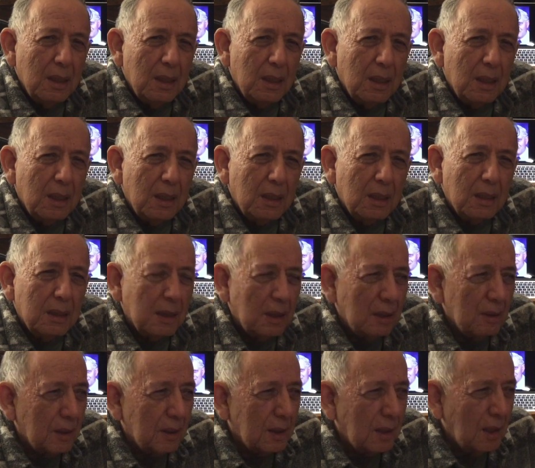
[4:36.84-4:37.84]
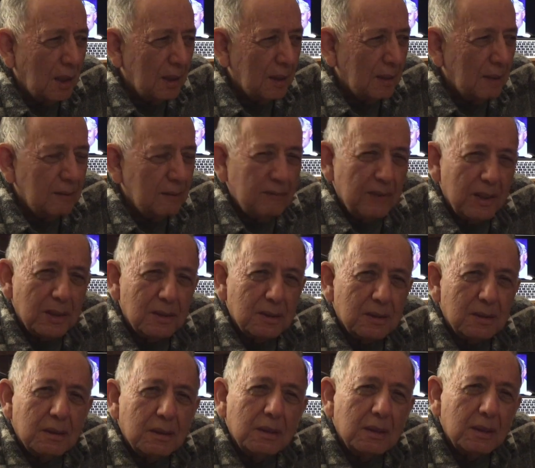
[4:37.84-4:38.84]
now, the Condon
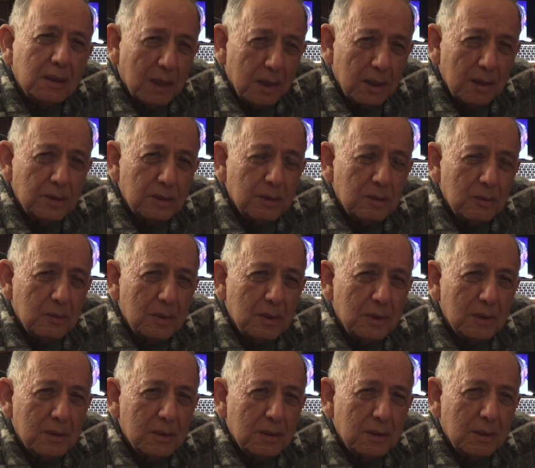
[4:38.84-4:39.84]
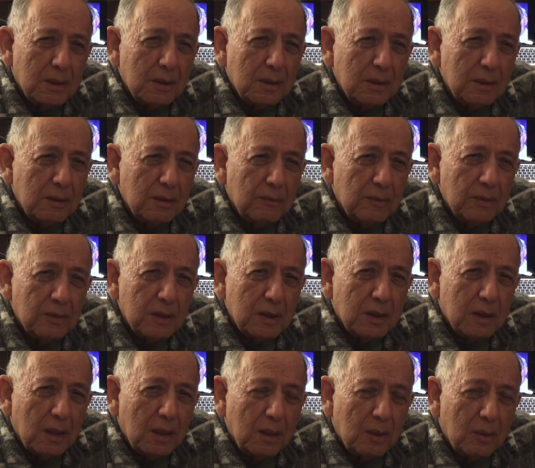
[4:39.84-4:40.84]
investigation was uh, University of
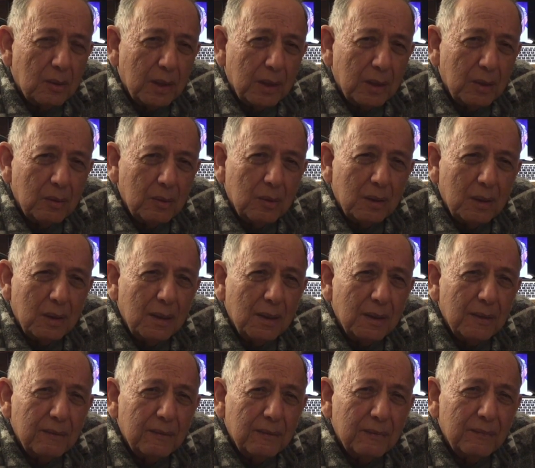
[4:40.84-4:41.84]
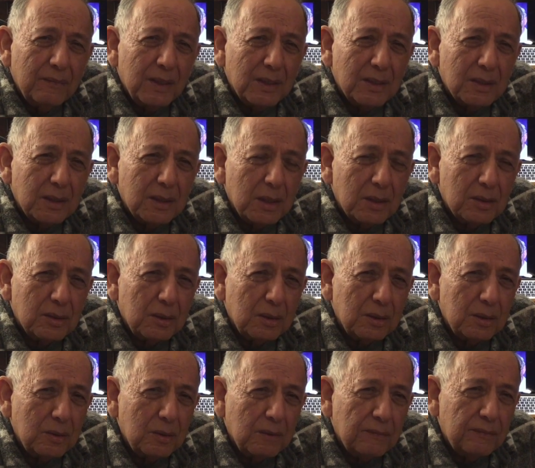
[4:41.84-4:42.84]
Colorado uh, investigation on
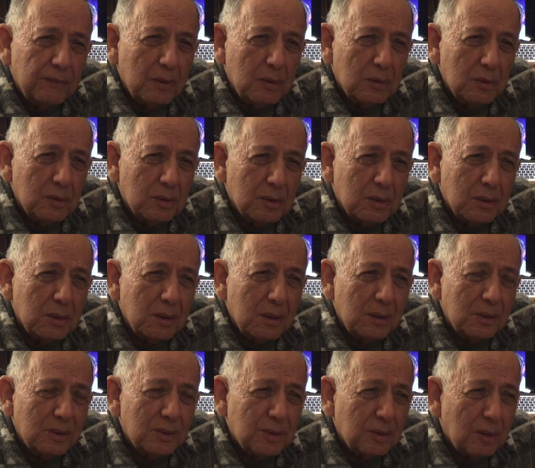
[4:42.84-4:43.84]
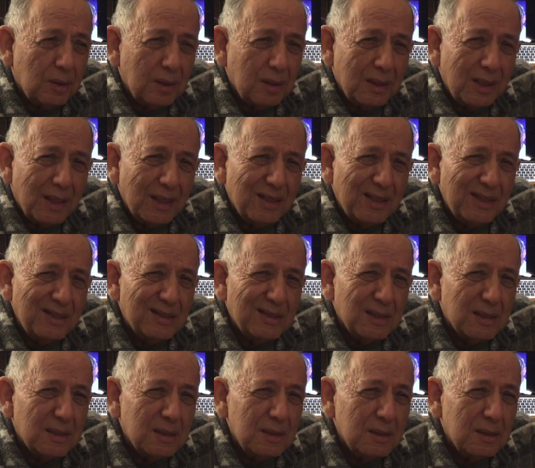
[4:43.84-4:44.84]
UFOs uh, started in
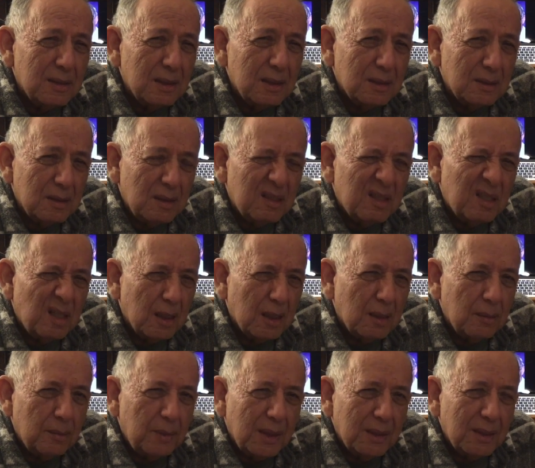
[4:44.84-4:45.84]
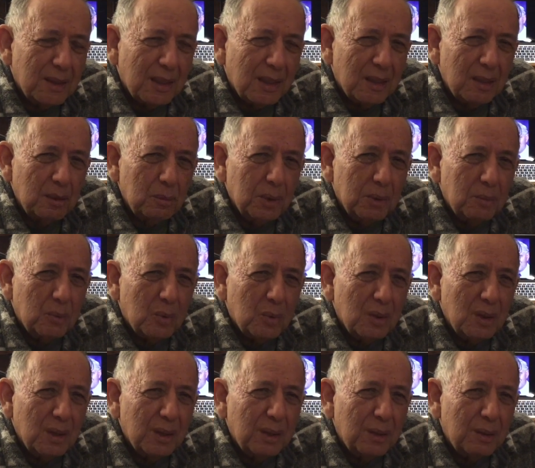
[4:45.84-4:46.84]
1966. I'll talk about that a little bit
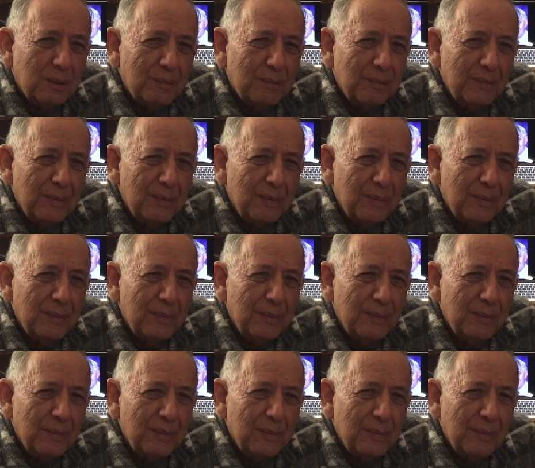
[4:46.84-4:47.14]
more later.